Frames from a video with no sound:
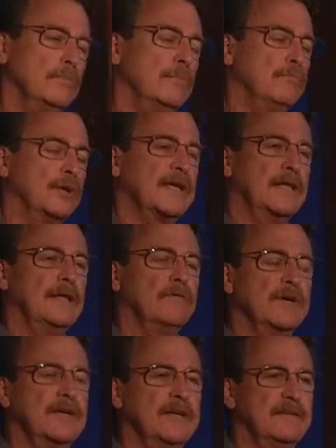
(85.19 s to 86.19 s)
bringing the
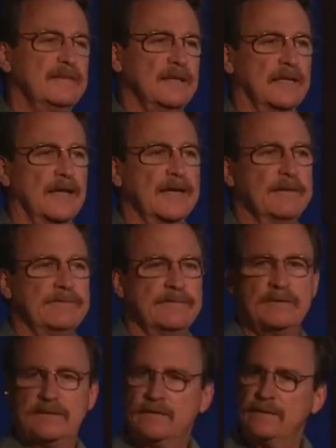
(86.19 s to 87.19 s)
readings to life.
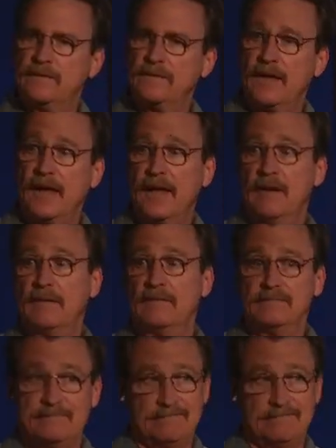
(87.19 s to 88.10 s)
And